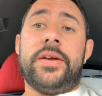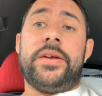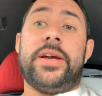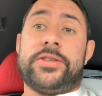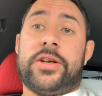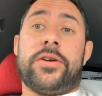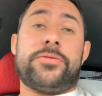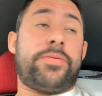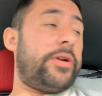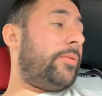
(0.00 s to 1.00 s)
yeah, she goes
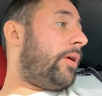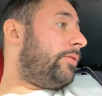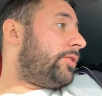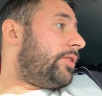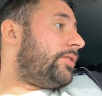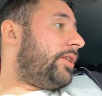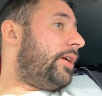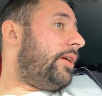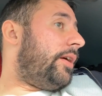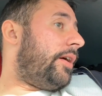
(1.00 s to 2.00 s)
pretty well, as you can
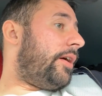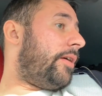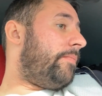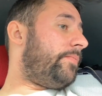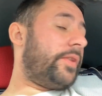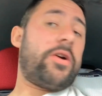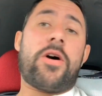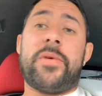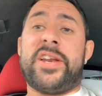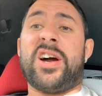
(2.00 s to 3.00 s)
see.
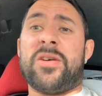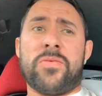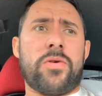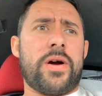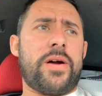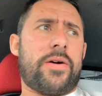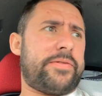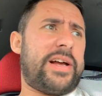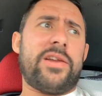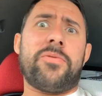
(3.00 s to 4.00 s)
Car made it home all right
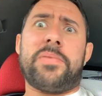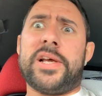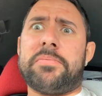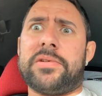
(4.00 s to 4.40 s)
after that little blip.